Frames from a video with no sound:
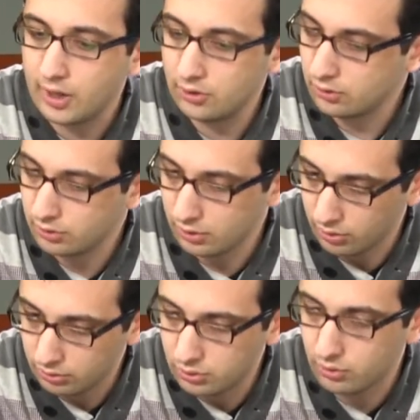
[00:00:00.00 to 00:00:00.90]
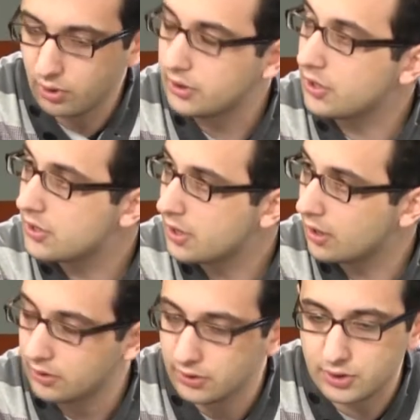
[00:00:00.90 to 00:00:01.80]
I don't know to what
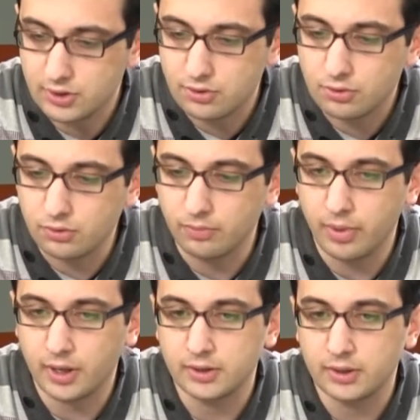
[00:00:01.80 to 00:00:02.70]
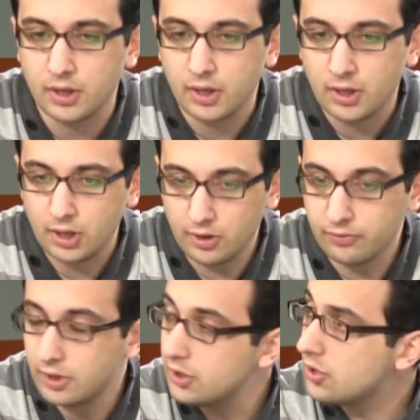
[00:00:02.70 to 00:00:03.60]
extent this is true, but
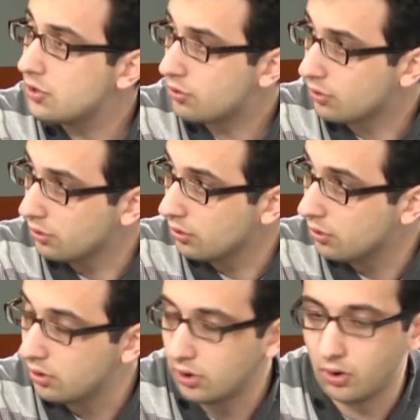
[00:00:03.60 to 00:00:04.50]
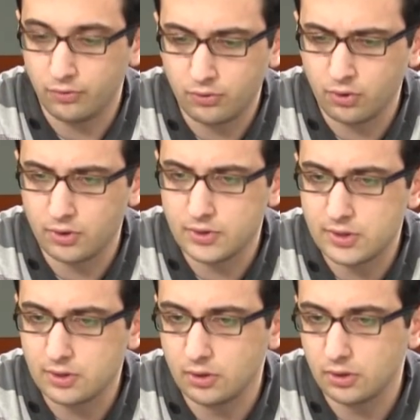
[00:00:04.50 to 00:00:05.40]
if this is true, of
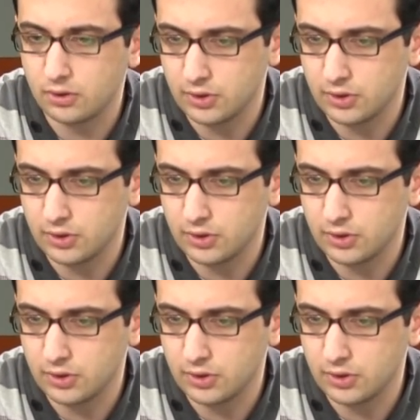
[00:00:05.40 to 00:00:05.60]
course,